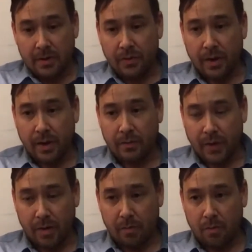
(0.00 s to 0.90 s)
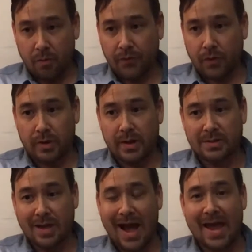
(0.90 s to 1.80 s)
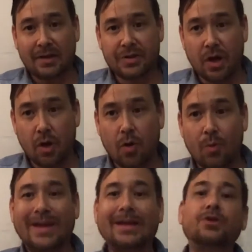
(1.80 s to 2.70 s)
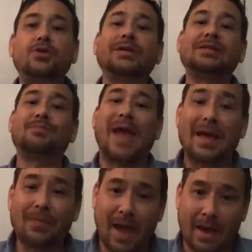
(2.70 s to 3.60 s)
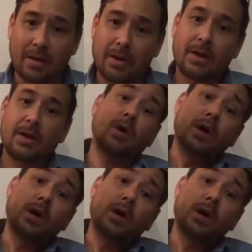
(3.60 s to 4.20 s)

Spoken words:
they refer to it as the IXO. We need to expand that.